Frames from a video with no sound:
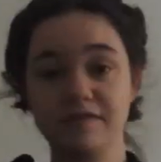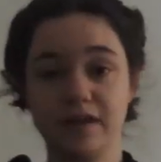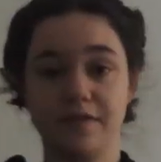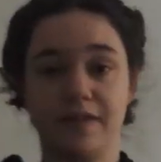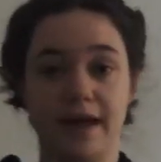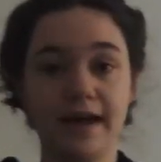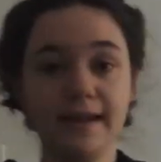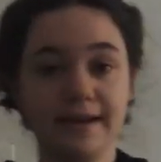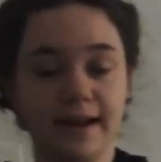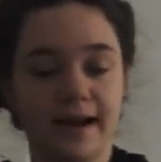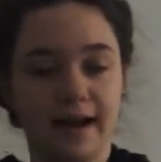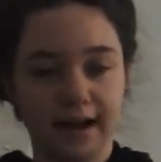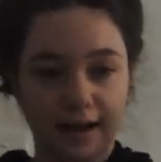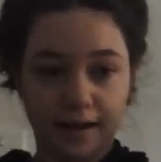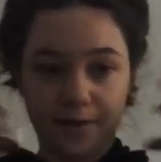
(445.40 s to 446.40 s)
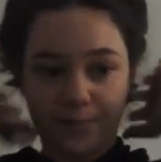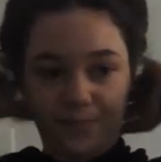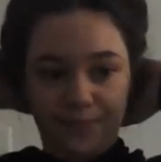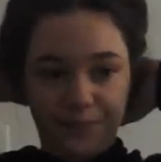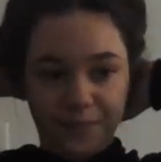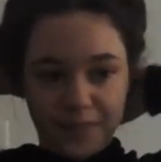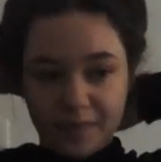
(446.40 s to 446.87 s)
Done
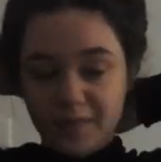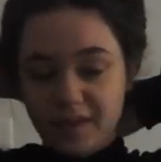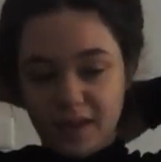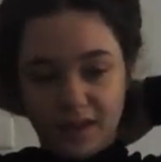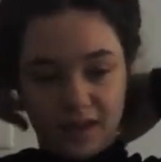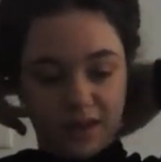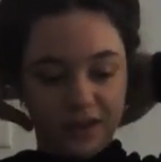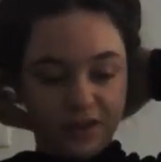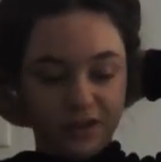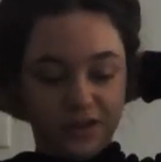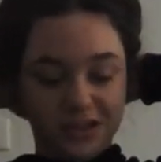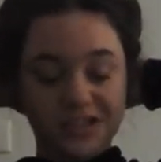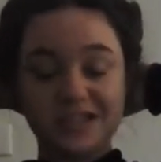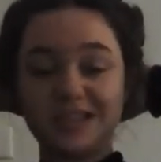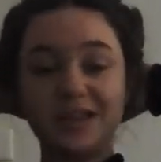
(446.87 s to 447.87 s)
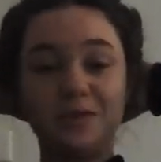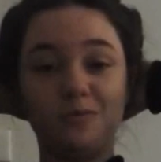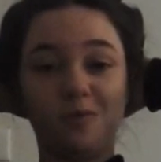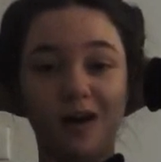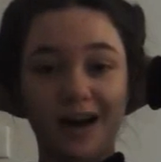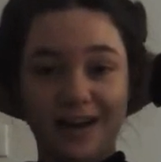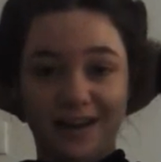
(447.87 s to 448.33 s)
that, you can see
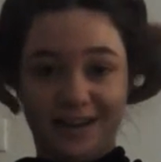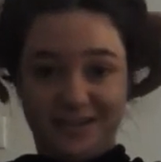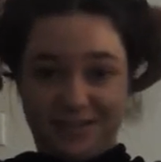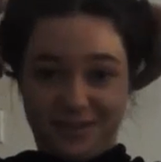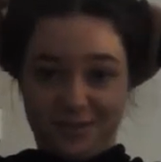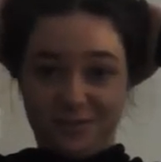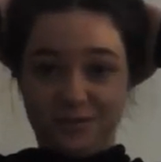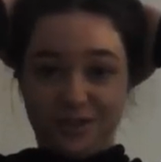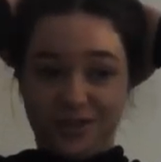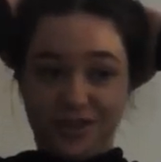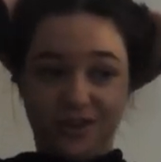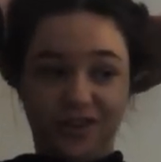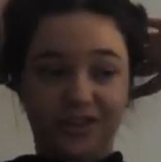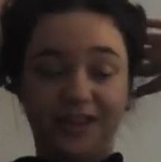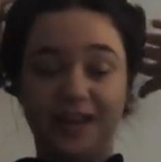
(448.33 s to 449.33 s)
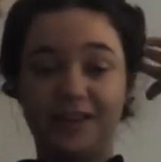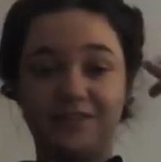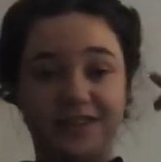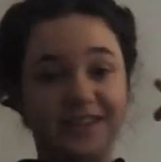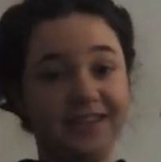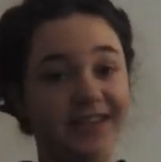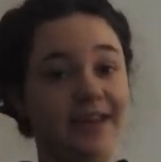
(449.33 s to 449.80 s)
why it is good to only
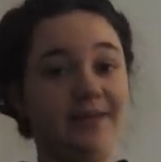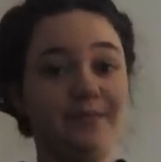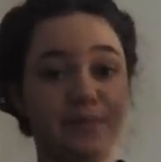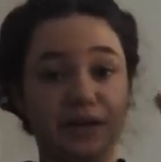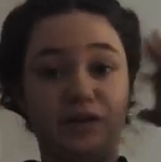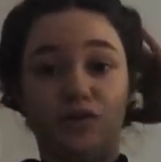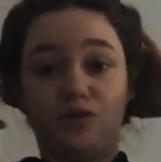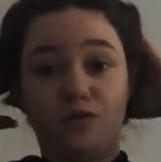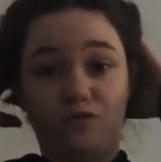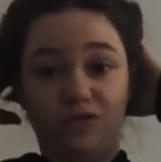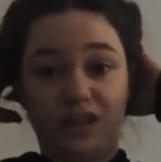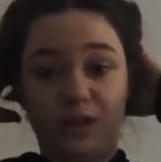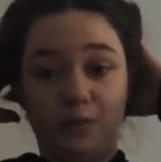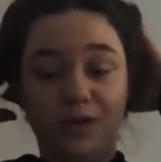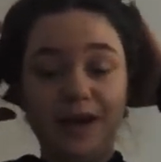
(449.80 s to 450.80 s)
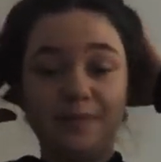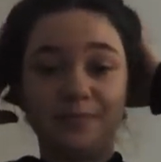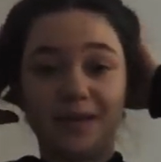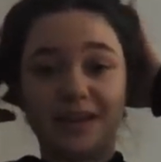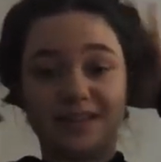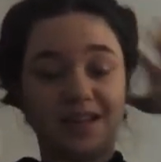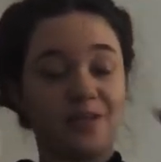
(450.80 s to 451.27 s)
have it damp and not really
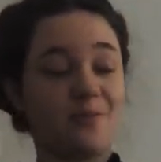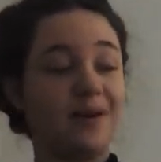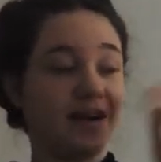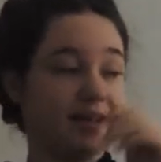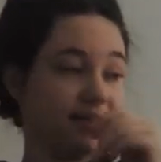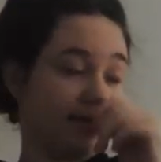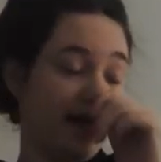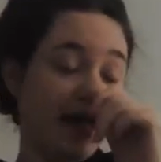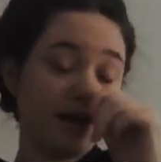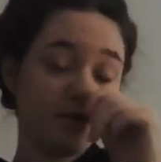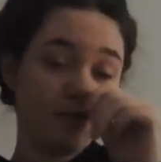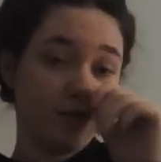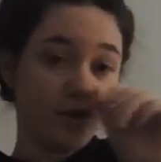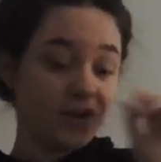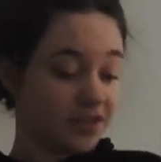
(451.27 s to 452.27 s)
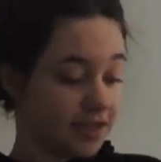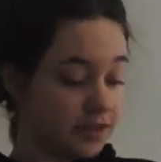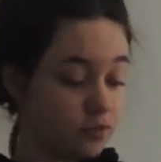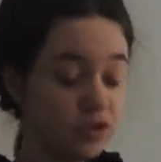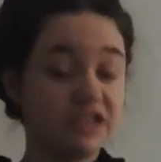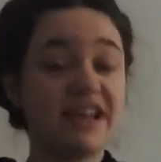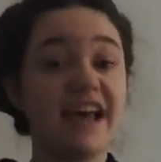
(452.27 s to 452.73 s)
wet, because otherwise that
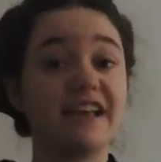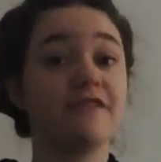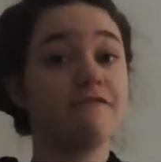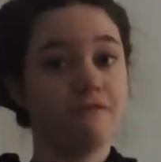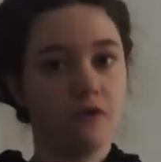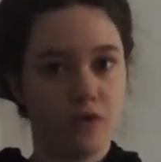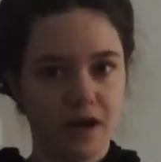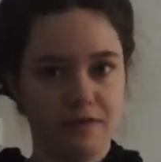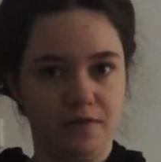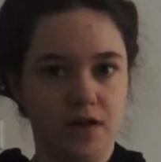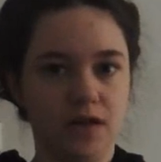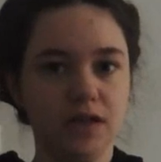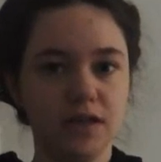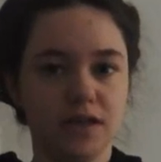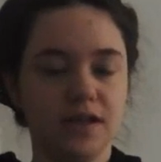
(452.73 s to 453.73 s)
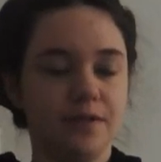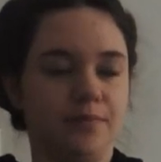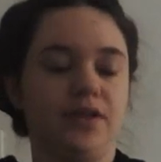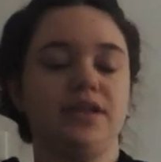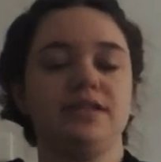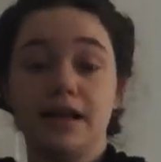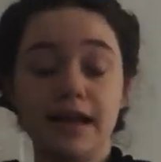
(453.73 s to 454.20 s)
process would take forever.
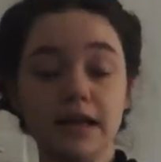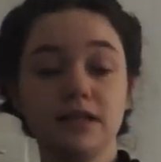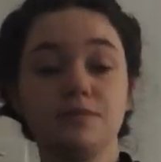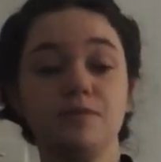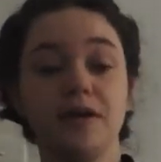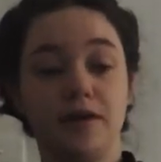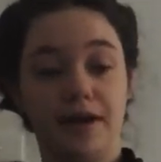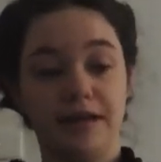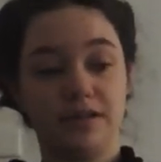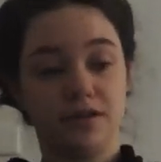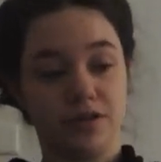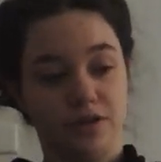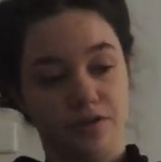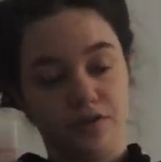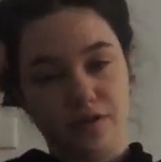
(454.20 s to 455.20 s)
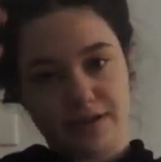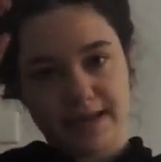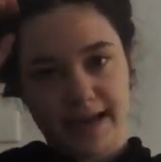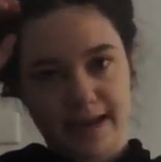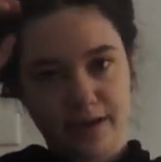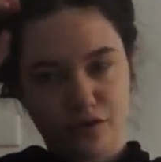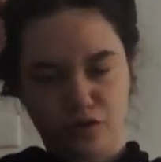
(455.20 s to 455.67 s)
Next we're going to
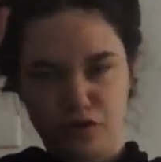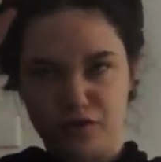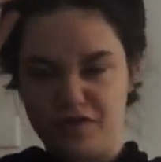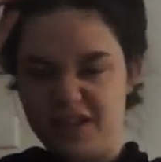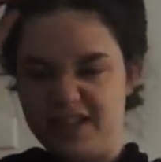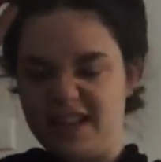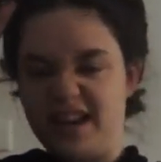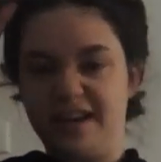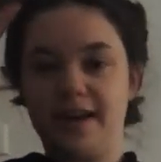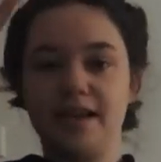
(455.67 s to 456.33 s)
take all of these out.